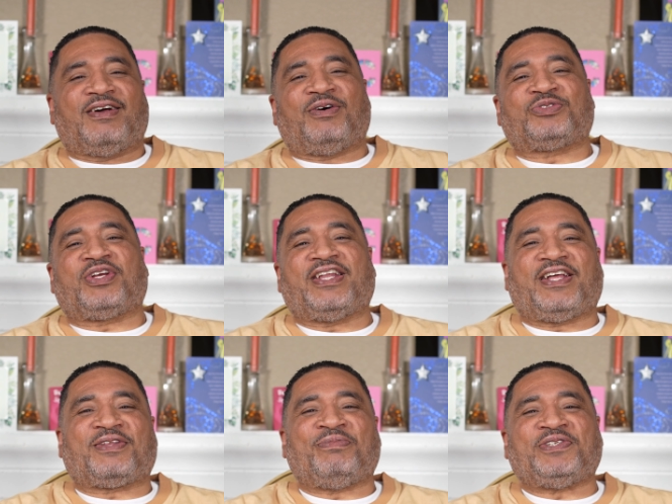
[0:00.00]
I don't try
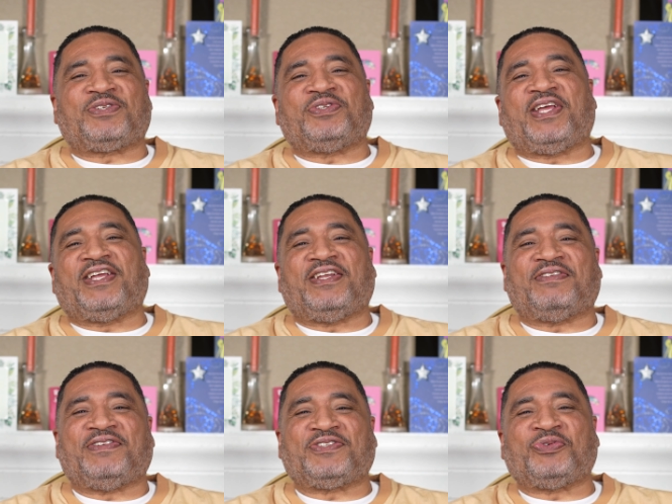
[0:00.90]
not to be so
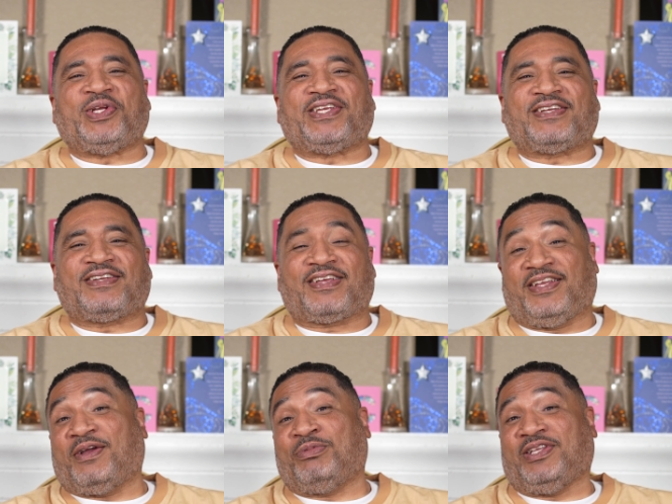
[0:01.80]
negative this week. Can
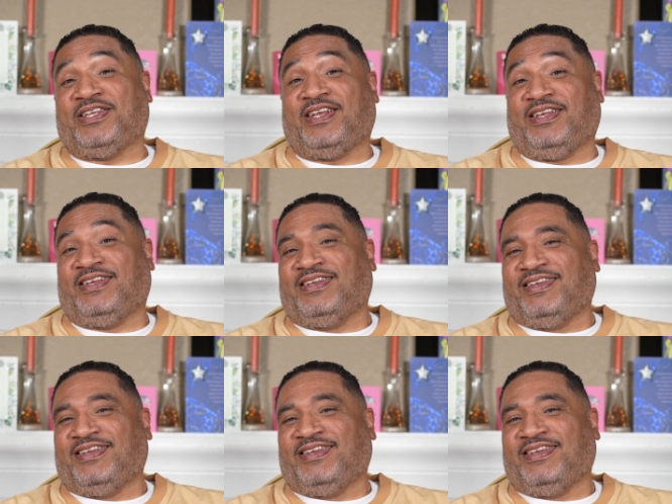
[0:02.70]
y'all believe that?